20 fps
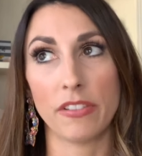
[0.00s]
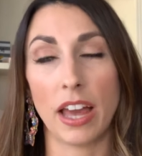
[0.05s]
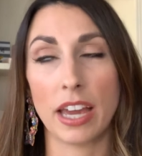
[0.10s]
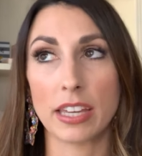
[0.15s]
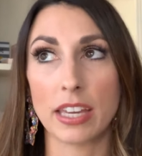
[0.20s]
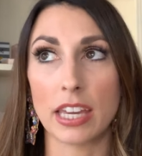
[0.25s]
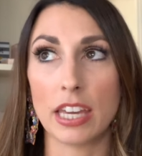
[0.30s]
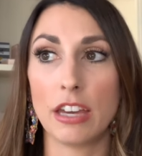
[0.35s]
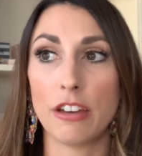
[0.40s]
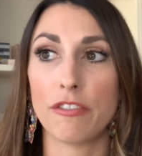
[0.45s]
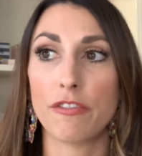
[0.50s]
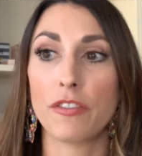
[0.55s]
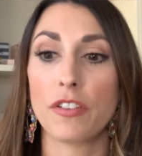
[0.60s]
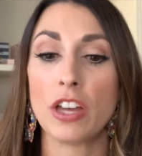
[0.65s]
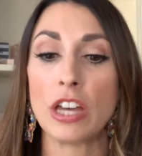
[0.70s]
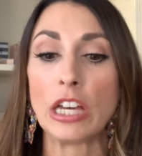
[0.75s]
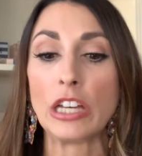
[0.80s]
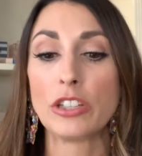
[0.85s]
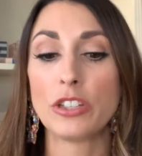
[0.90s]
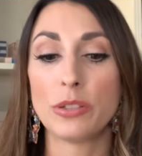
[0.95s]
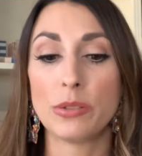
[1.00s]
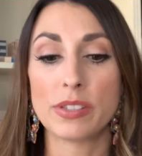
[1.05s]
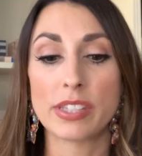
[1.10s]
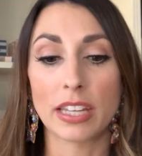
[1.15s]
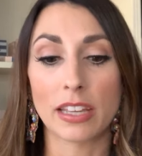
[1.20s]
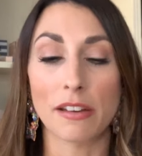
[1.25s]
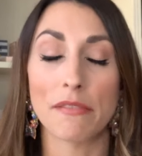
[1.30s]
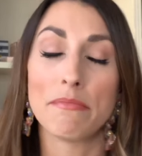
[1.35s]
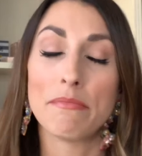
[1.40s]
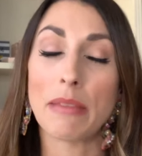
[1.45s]
Like if
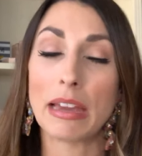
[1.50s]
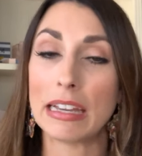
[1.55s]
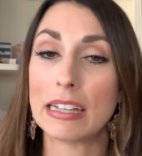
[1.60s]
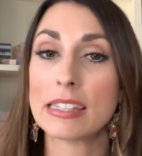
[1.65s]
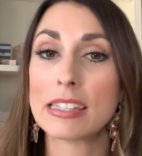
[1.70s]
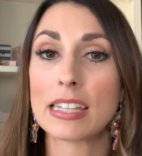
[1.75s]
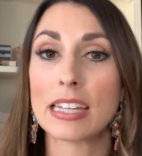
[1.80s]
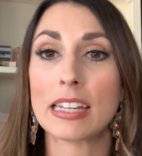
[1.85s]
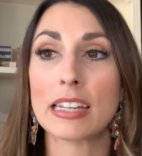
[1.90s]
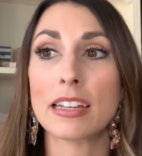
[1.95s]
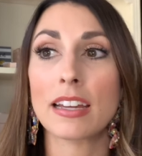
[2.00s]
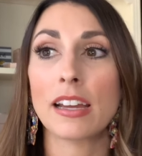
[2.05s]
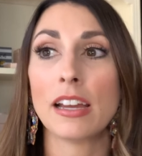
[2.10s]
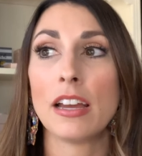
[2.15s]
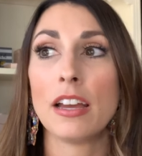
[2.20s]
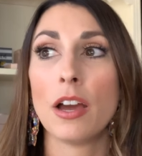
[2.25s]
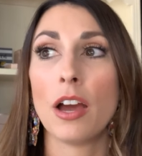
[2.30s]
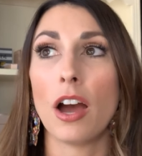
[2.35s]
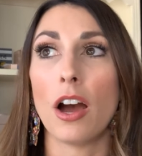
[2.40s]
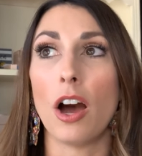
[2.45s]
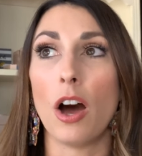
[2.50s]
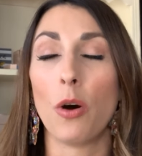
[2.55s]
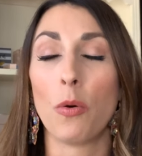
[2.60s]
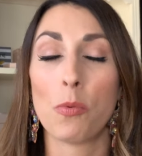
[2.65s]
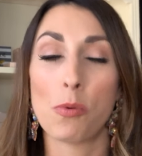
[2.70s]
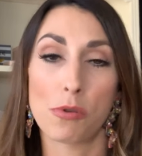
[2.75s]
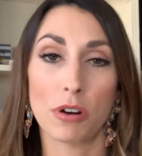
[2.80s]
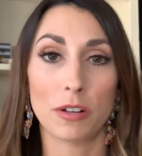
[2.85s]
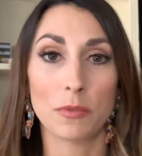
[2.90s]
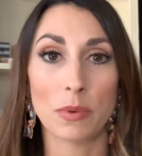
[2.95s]
using amazing
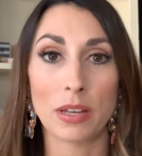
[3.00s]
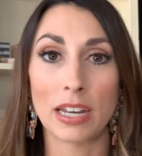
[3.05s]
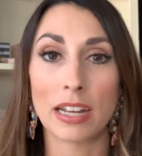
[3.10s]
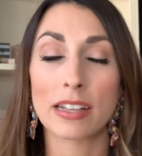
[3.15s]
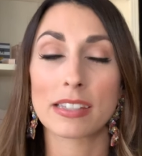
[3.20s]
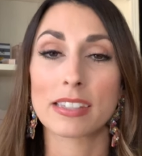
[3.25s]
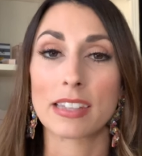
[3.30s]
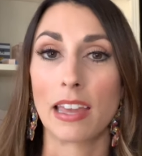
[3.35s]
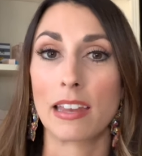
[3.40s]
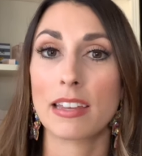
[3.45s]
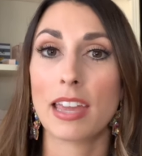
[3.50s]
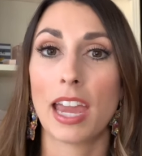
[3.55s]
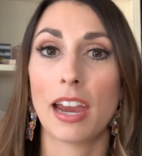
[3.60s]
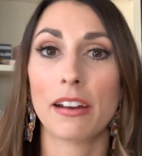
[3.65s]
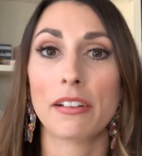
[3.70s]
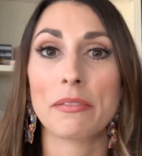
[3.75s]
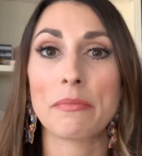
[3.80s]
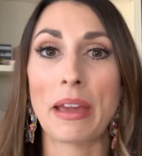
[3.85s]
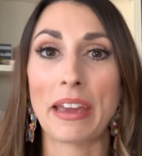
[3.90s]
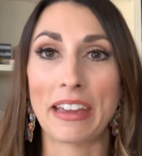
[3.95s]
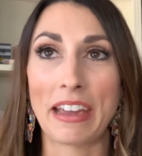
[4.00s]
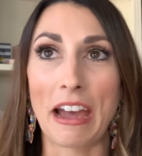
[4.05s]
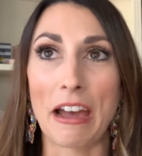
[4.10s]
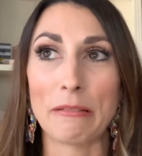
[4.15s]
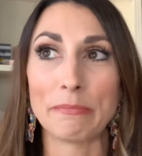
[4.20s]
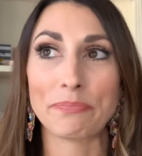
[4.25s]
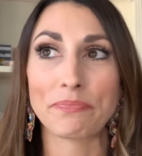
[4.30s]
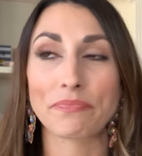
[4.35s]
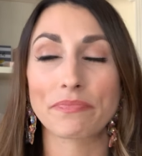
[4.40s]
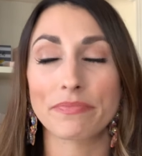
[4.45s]
award-winning skincare and
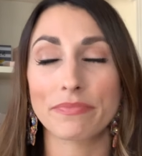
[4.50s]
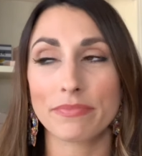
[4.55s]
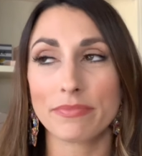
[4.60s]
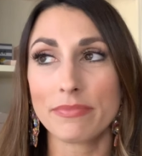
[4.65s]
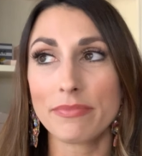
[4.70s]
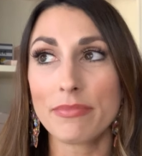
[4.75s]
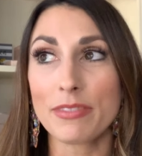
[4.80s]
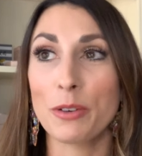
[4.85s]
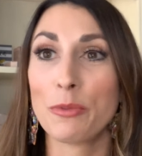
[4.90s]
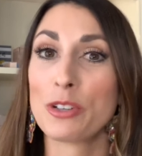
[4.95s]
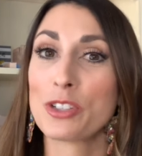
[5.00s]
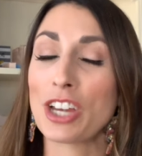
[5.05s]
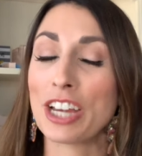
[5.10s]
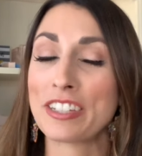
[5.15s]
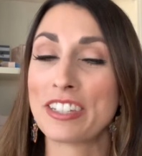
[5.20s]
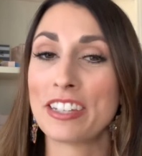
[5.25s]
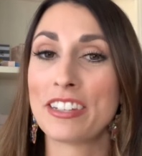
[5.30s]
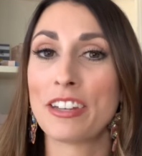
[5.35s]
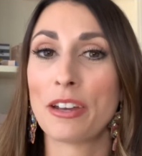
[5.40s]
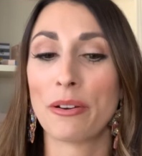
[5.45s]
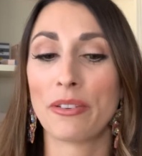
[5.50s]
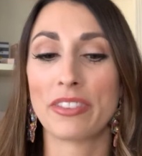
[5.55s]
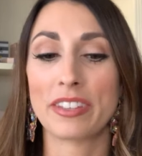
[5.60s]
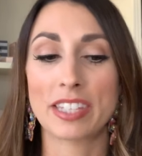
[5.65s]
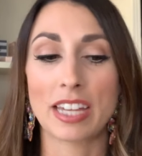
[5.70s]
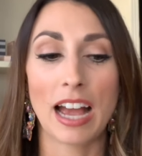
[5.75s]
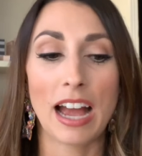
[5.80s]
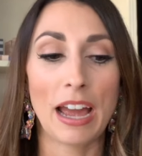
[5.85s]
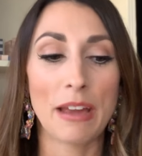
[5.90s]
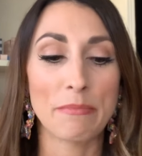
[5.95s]
makeup, which I didn't know at the
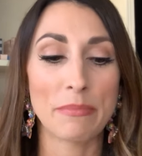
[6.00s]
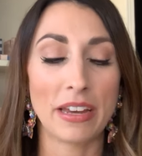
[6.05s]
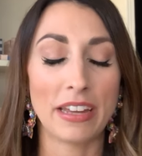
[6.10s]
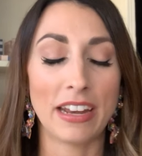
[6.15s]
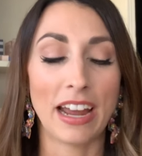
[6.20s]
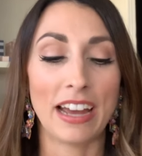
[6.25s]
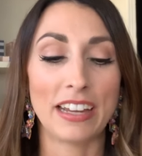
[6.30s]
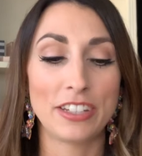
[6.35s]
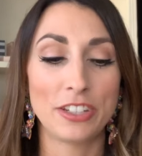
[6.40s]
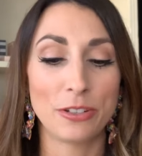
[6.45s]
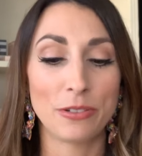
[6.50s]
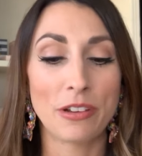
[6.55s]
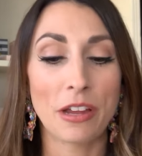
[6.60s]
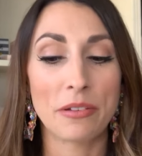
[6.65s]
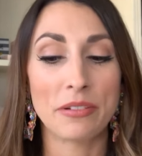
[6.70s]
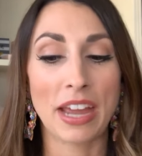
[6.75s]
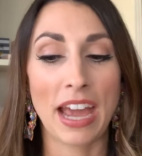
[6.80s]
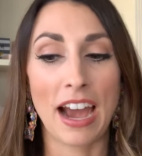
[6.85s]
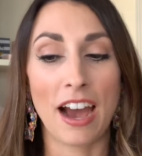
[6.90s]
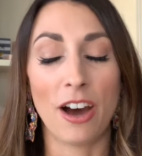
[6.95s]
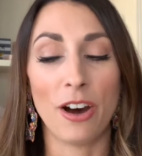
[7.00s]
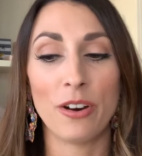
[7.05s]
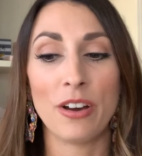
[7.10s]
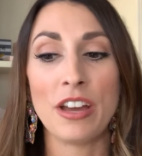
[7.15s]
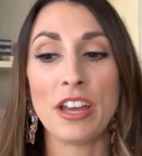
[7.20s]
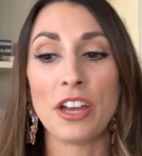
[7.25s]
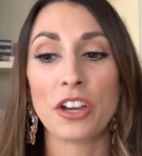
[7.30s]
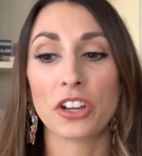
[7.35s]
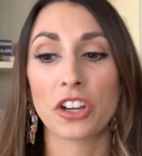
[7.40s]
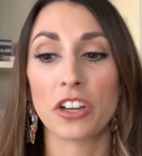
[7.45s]
time, but I do know now,
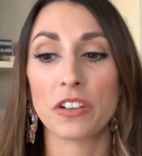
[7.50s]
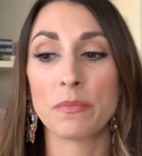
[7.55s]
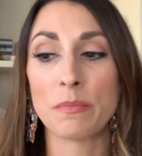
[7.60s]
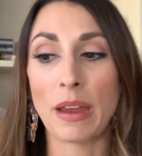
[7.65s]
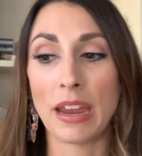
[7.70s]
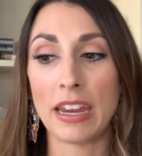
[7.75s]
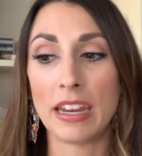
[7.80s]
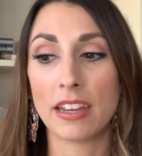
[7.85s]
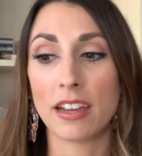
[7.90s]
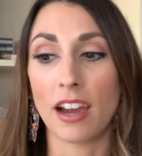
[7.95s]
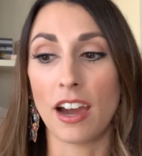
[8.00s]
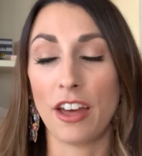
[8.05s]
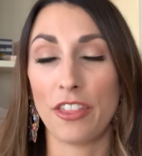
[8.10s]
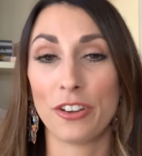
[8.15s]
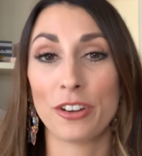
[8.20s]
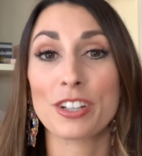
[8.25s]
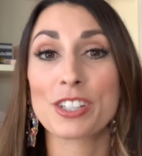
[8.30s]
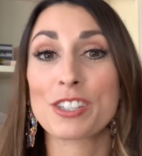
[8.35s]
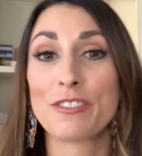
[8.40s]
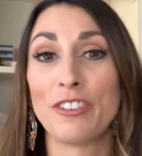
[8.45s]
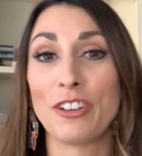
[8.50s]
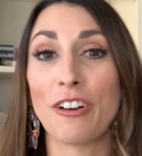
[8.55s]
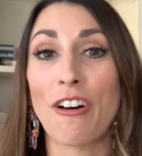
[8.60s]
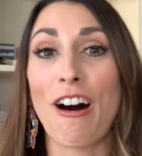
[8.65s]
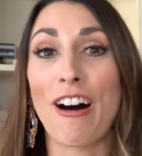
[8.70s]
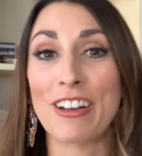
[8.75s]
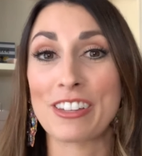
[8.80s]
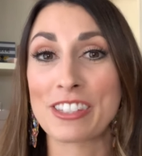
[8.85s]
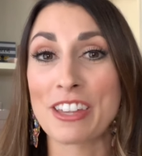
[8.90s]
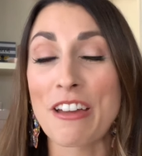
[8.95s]
could make others feel
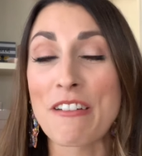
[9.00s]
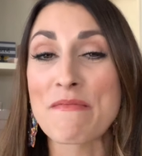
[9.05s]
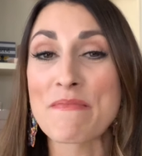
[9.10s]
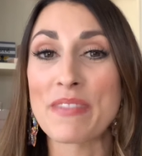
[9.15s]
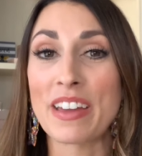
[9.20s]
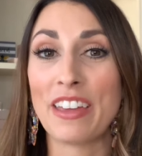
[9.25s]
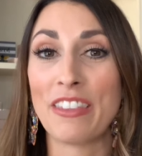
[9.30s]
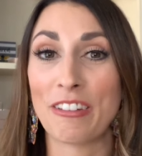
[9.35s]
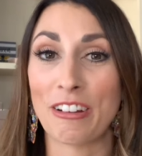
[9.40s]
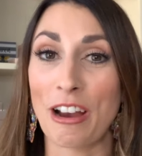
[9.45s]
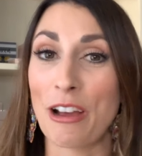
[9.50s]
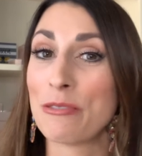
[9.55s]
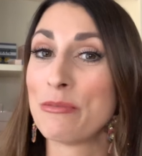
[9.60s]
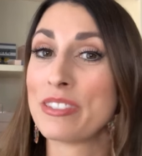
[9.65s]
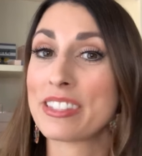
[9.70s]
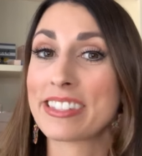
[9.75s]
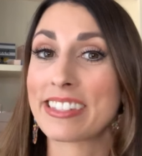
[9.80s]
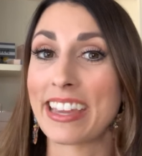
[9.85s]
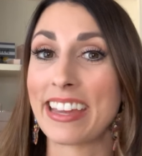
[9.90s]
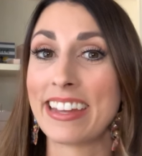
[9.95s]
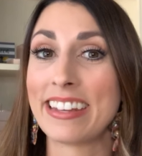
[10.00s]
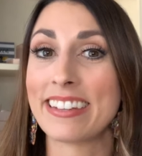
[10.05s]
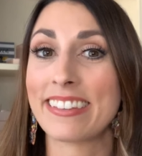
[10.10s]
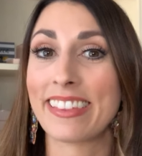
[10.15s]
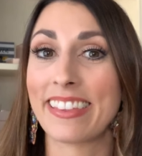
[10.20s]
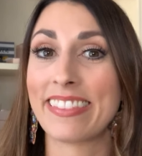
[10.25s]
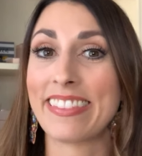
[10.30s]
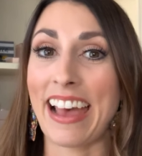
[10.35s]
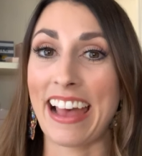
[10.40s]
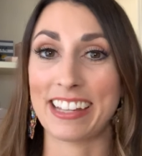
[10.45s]
awesome in their own skin,
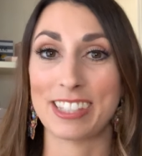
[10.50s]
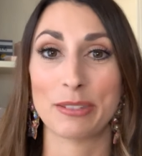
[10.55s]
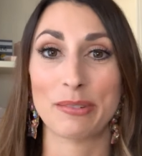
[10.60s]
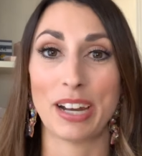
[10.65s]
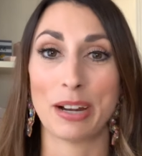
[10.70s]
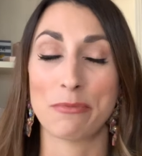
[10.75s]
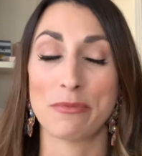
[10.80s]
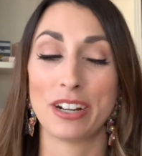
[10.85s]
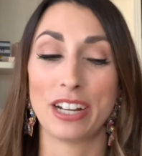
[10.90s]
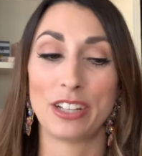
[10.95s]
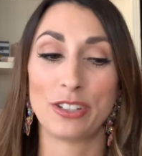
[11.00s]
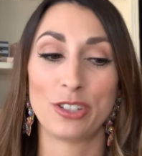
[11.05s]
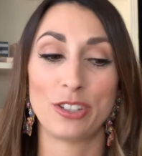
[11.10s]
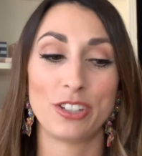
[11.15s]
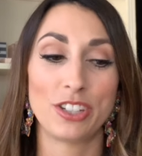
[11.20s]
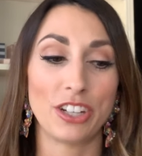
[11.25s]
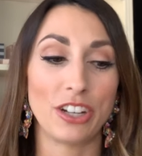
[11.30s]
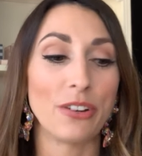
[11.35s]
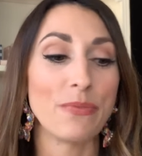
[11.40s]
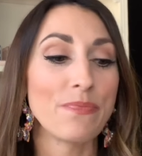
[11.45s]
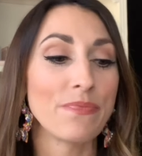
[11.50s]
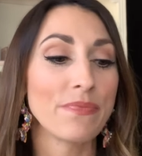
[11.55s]
then that's what I wanted to do.